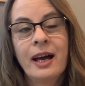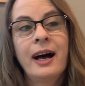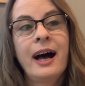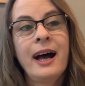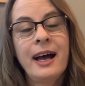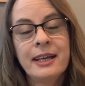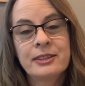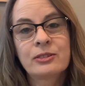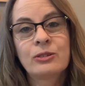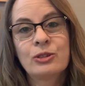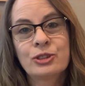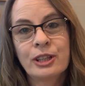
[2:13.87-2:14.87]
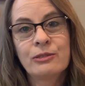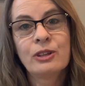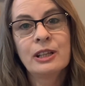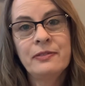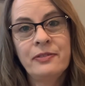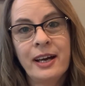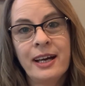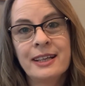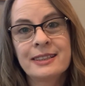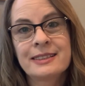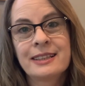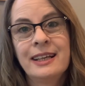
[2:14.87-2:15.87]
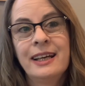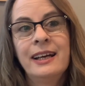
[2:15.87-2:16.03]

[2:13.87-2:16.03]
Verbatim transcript: I had to crochet really fast